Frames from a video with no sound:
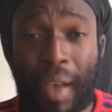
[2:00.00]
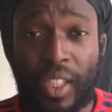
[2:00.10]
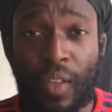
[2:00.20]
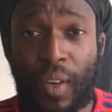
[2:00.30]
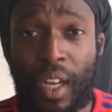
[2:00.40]

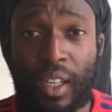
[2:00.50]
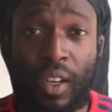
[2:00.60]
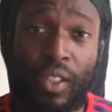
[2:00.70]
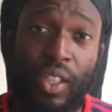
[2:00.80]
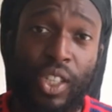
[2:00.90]
best of luck
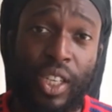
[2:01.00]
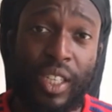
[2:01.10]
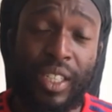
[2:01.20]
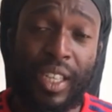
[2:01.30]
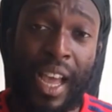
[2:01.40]
on your
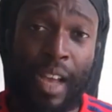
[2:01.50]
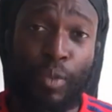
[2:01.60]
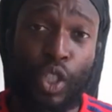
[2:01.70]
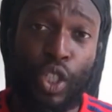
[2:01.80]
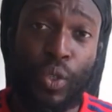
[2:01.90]
journeys,
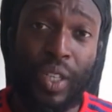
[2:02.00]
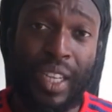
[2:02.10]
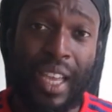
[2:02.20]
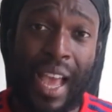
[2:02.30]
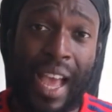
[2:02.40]
absolutely.